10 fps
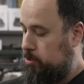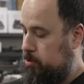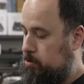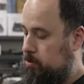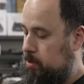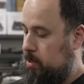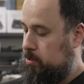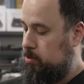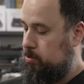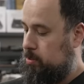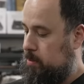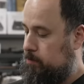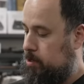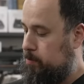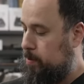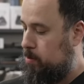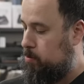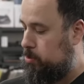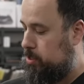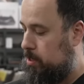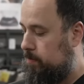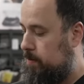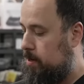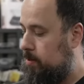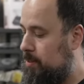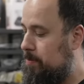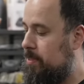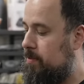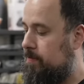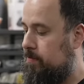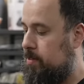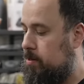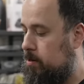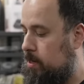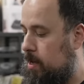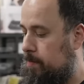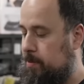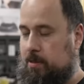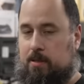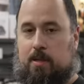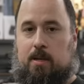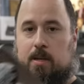excuse, uh, exclusive, transparent orange colored vinyl, limited to 1,500 copies.